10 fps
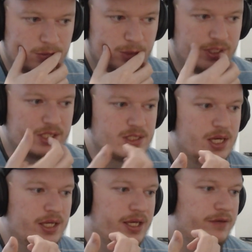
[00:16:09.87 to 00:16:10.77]
Because
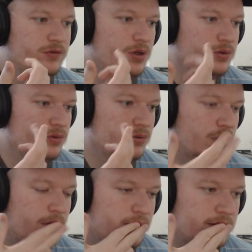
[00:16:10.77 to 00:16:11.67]
if you go
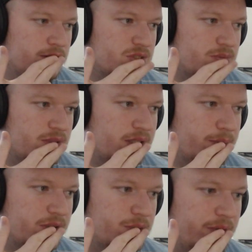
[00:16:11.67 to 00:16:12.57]
and do something
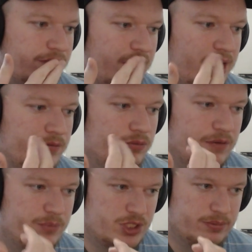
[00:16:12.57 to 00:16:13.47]
like bishop f5, we
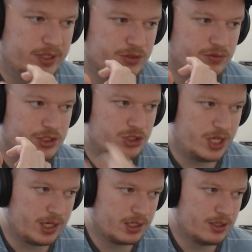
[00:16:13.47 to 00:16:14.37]
have bishop h3
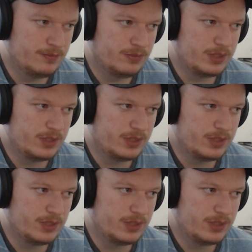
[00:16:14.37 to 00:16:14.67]
check.